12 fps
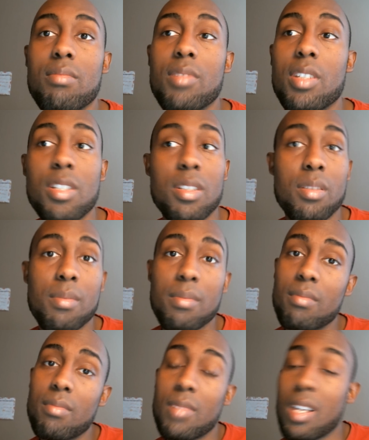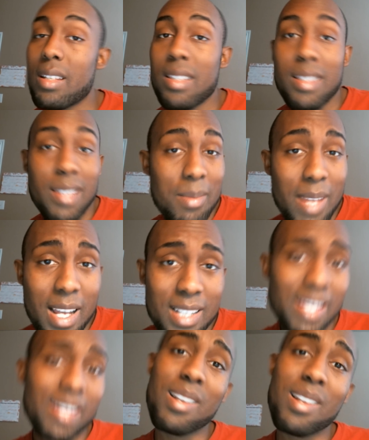to just cut the seam lines
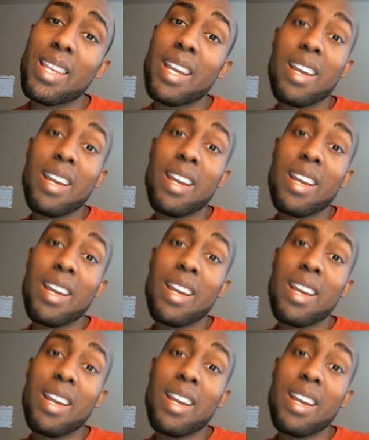that are there,